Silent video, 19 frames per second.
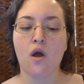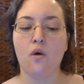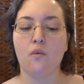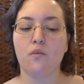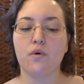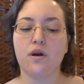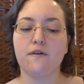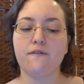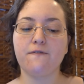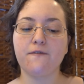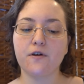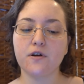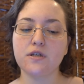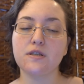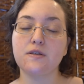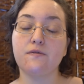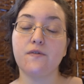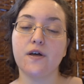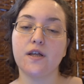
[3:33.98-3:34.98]
When I
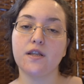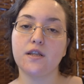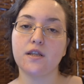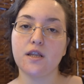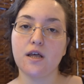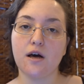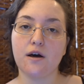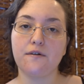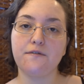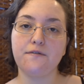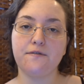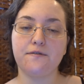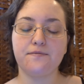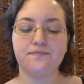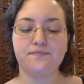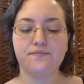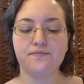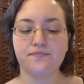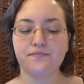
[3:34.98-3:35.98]
first fell in love,
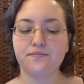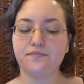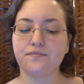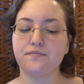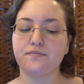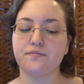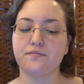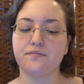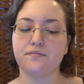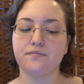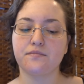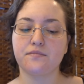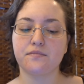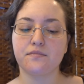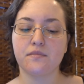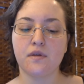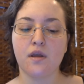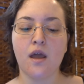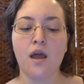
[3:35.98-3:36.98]

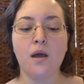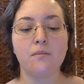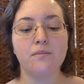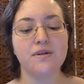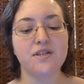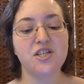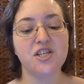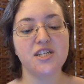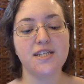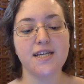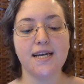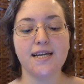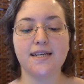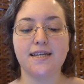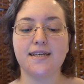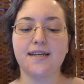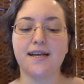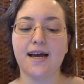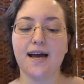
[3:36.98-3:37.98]
but she
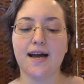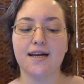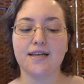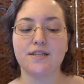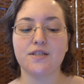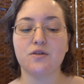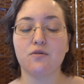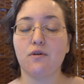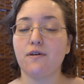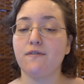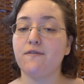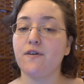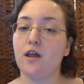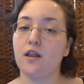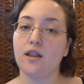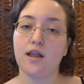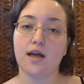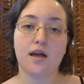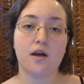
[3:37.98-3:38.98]
dated guys, so I
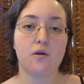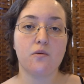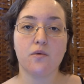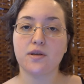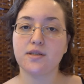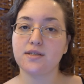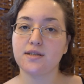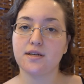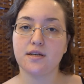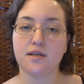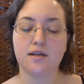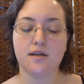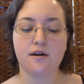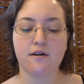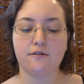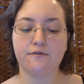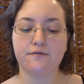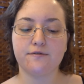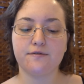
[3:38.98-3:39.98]
felt like I wasn't
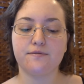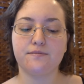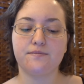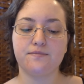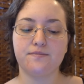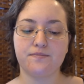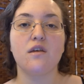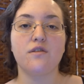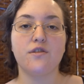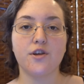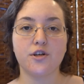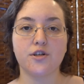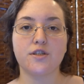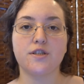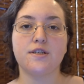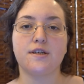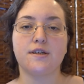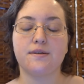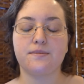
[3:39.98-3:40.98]
enough.
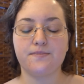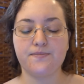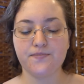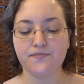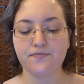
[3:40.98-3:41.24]
13.